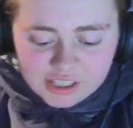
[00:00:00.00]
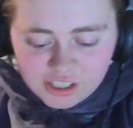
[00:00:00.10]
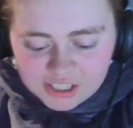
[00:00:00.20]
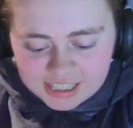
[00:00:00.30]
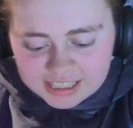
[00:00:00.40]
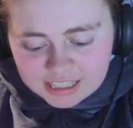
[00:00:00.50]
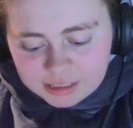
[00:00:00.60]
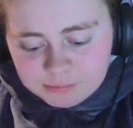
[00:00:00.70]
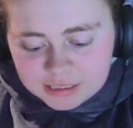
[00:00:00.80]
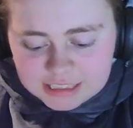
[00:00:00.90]
You did it,
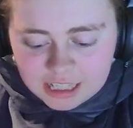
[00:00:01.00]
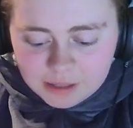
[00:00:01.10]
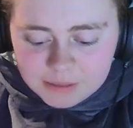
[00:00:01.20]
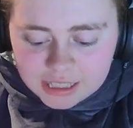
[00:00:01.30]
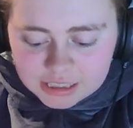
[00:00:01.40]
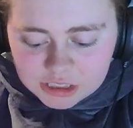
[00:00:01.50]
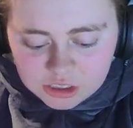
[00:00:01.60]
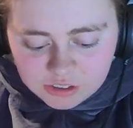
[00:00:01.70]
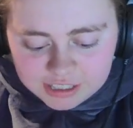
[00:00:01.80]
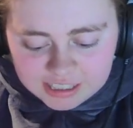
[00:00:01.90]
Dad, by telling me that
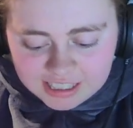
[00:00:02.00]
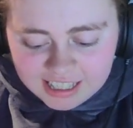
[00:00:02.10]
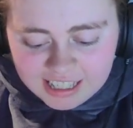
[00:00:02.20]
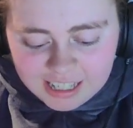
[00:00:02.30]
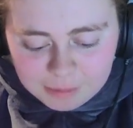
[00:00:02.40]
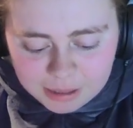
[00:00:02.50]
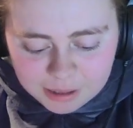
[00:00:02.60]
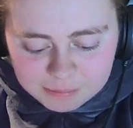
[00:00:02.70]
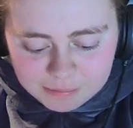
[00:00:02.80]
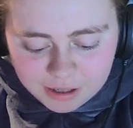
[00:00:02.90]
story
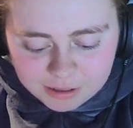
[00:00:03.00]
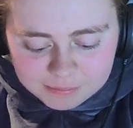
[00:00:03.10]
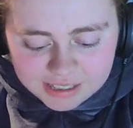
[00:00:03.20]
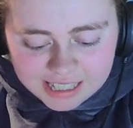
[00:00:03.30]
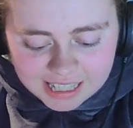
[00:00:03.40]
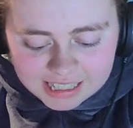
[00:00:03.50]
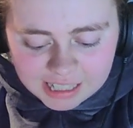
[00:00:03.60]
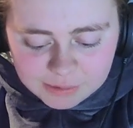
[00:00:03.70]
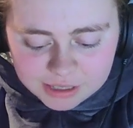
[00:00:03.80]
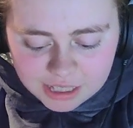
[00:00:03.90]
about Mom and
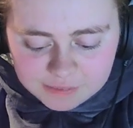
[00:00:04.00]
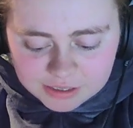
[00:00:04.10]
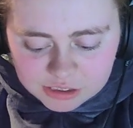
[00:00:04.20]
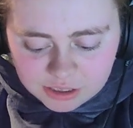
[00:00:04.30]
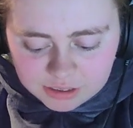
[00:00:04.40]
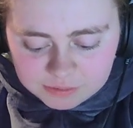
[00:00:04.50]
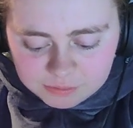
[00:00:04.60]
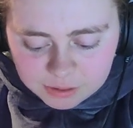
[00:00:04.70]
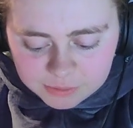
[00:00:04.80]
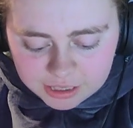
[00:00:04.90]
how it gave her strength
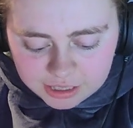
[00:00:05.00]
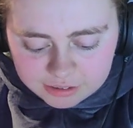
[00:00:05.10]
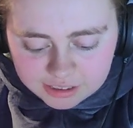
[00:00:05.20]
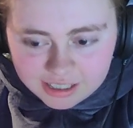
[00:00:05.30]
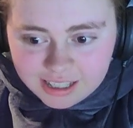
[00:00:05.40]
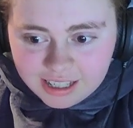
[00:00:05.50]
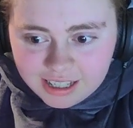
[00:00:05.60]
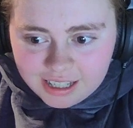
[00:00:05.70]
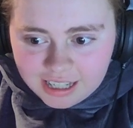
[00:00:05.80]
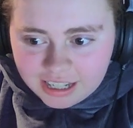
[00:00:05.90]
when we held
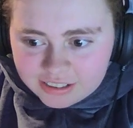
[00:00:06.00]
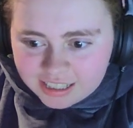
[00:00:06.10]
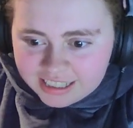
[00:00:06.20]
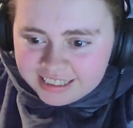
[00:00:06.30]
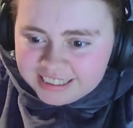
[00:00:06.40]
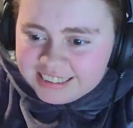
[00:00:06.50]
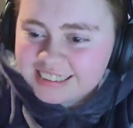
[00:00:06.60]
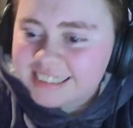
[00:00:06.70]
held us.